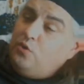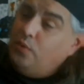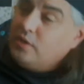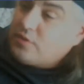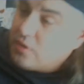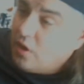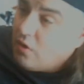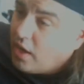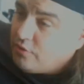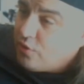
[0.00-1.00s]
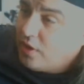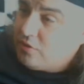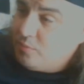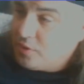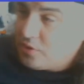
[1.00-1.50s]
weeks ago I drank
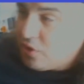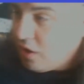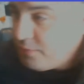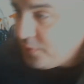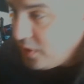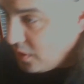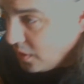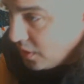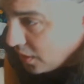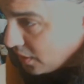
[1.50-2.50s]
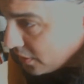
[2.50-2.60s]
too much coffee and I